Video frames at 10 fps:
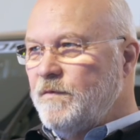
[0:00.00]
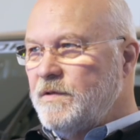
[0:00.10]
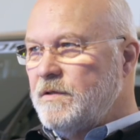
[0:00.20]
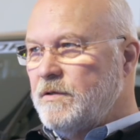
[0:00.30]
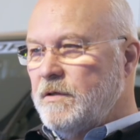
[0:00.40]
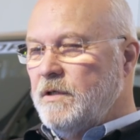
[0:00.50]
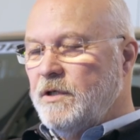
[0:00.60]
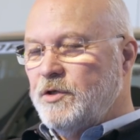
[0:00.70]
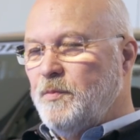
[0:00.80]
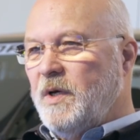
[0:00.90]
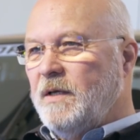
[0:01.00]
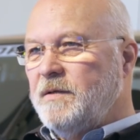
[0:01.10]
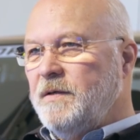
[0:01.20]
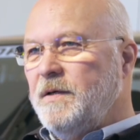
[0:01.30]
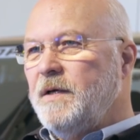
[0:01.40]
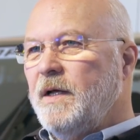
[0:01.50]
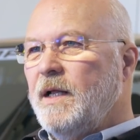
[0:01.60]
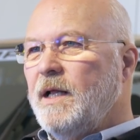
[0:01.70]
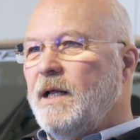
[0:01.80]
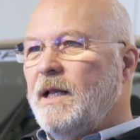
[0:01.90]
been able to find a boss
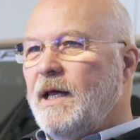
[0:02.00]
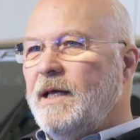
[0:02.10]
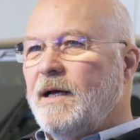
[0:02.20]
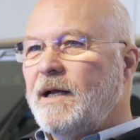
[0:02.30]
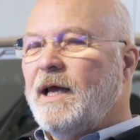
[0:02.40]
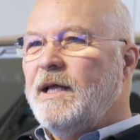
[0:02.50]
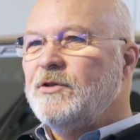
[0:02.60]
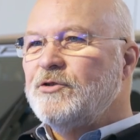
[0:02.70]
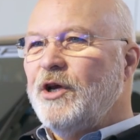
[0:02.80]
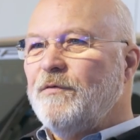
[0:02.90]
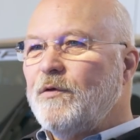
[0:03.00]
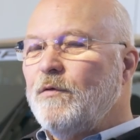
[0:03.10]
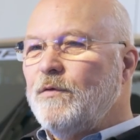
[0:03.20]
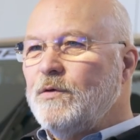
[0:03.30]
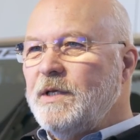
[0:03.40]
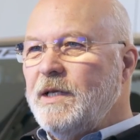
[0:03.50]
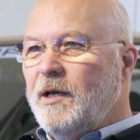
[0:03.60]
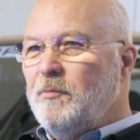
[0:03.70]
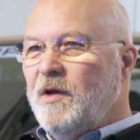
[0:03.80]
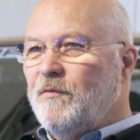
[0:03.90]
who would grant me that
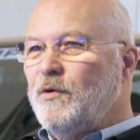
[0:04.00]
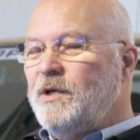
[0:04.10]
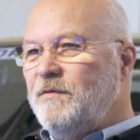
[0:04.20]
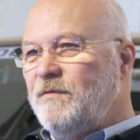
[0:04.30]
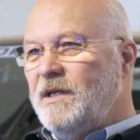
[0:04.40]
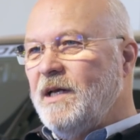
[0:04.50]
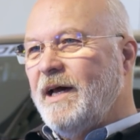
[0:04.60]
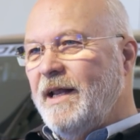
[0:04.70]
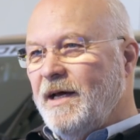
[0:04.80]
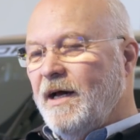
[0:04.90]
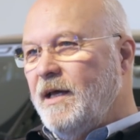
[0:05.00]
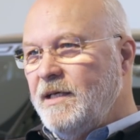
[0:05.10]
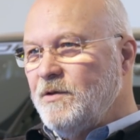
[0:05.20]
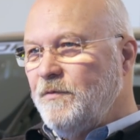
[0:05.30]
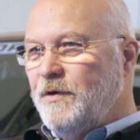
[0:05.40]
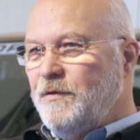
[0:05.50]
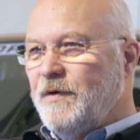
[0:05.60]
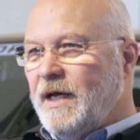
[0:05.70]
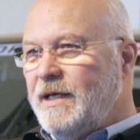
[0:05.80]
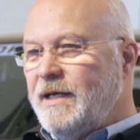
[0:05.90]
much leave for all the races.